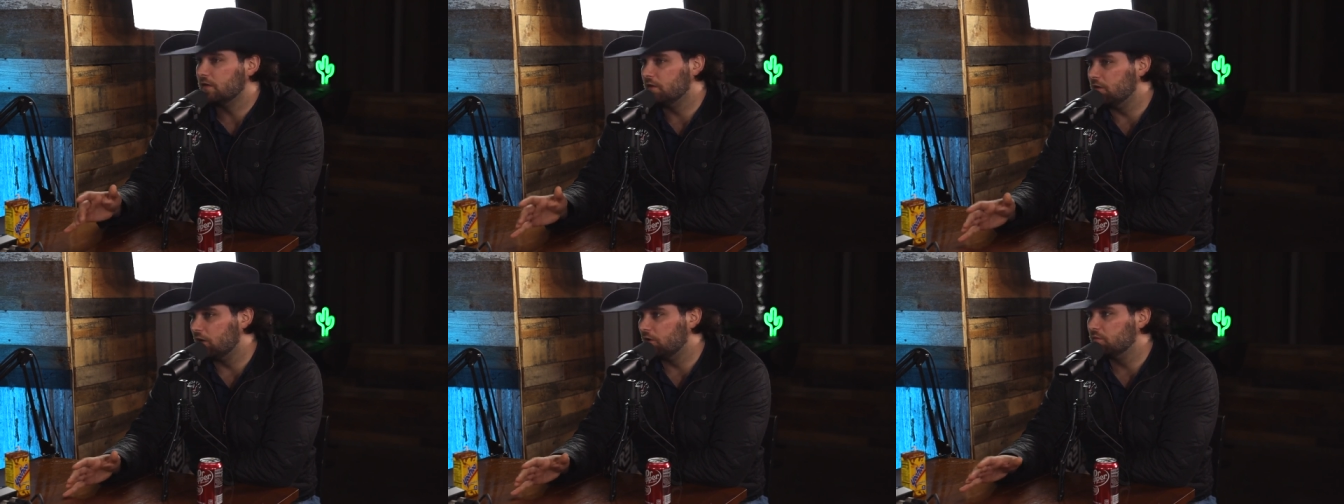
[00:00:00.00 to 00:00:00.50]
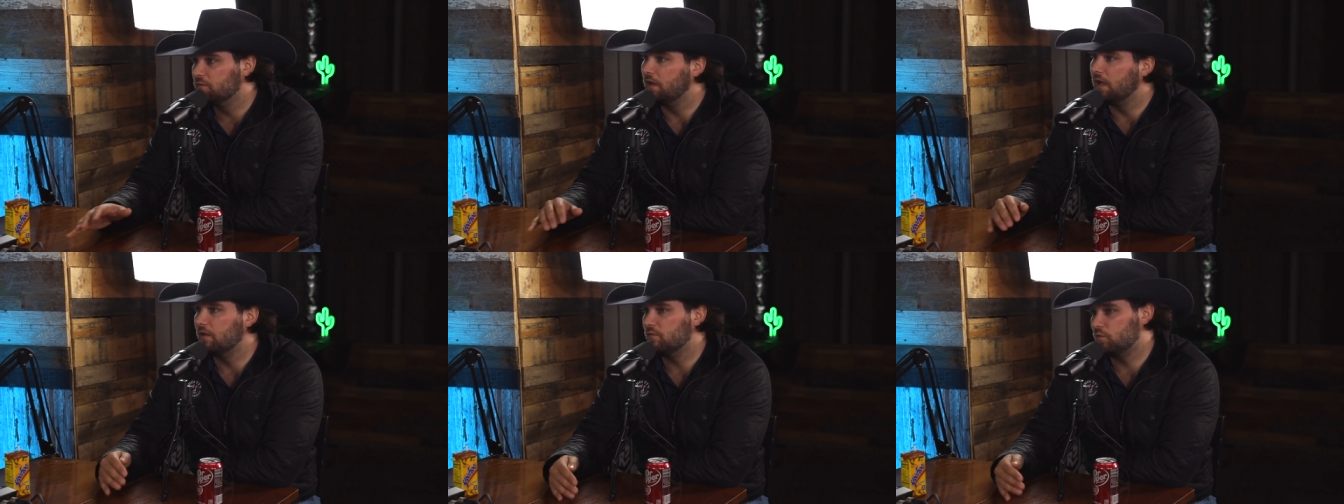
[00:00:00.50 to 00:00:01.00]
You know,
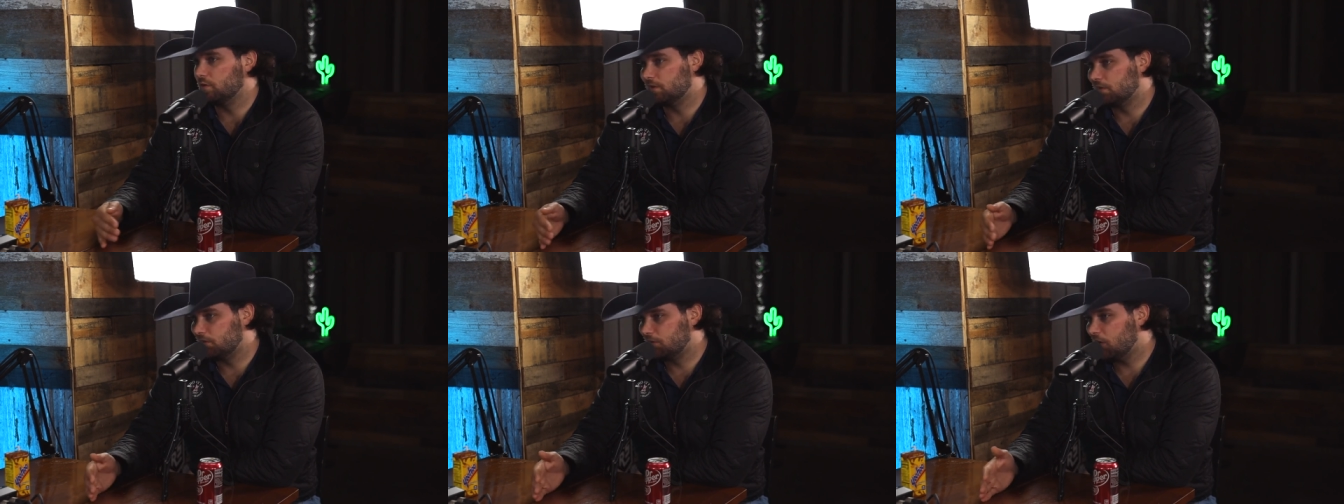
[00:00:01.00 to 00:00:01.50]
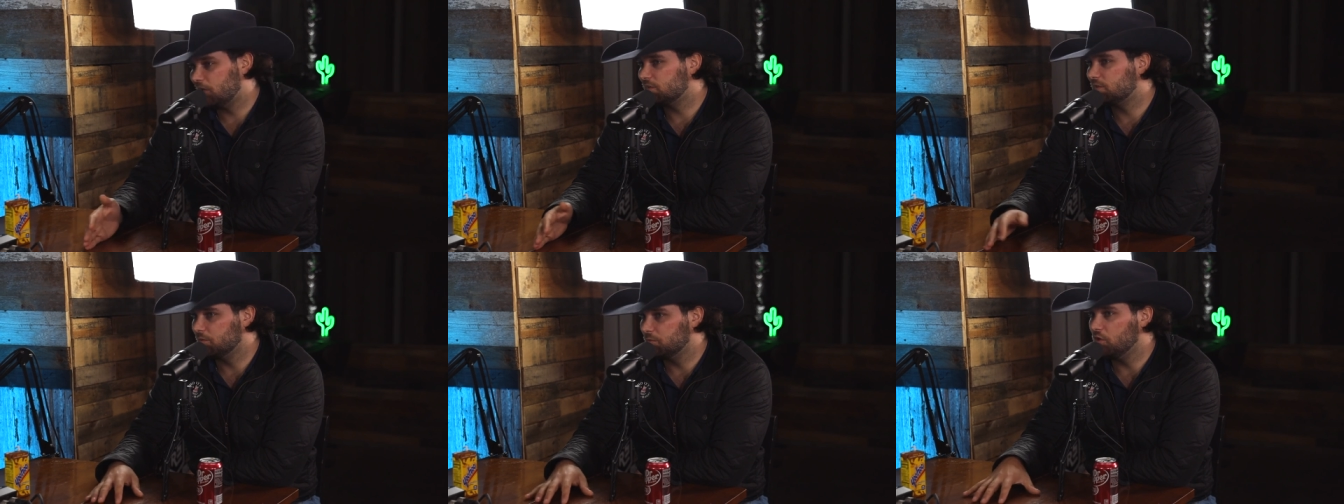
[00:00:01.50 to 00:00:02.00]
with
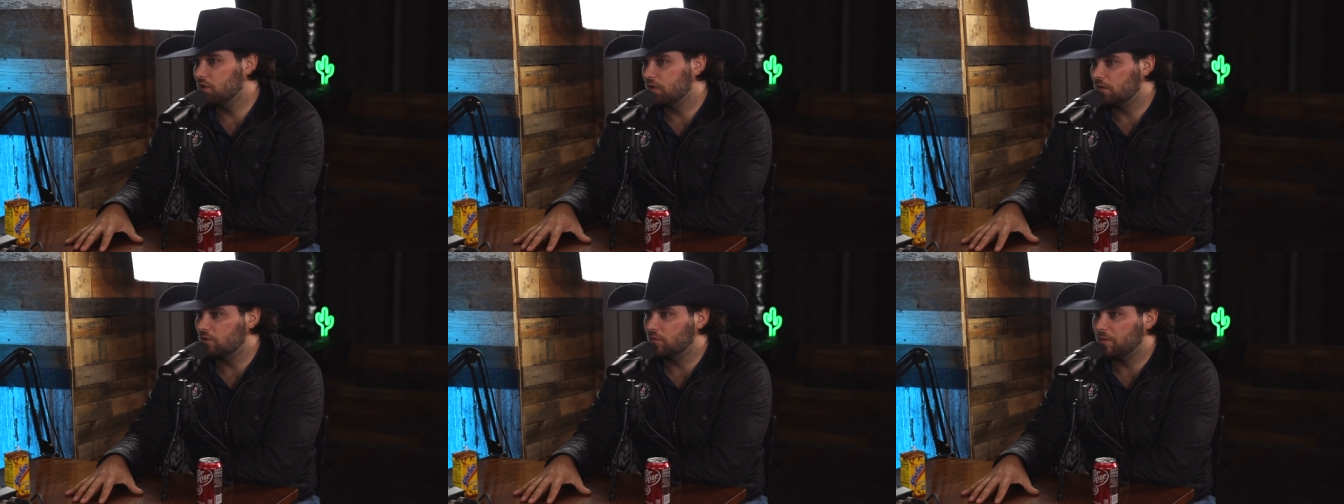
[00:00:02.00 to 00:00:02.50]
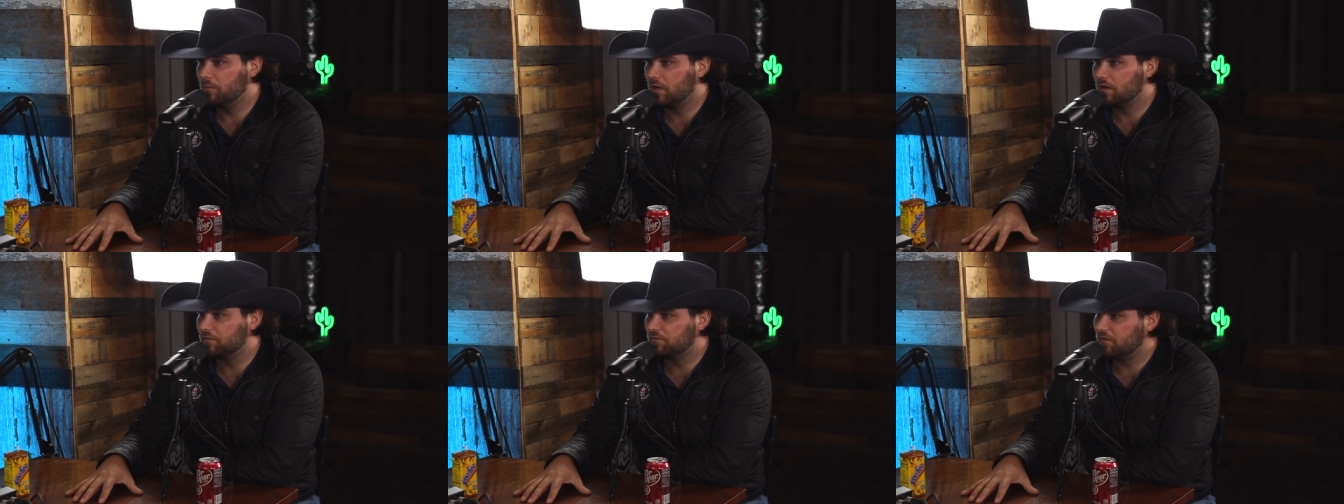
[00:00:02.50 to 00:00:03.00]
custom you get a little bit
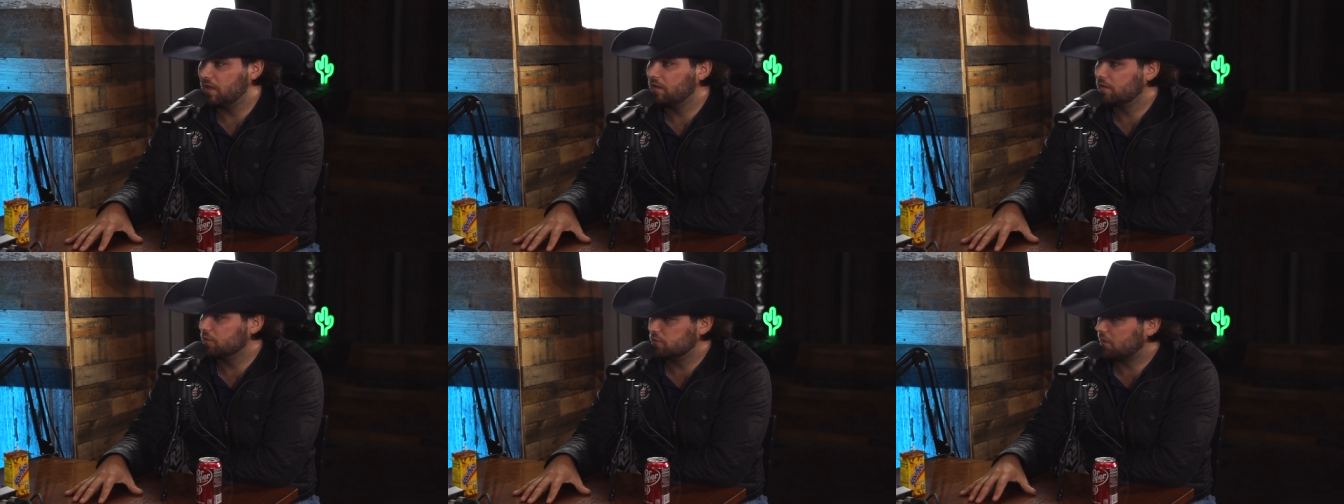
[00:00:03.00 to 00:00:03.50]
better fit because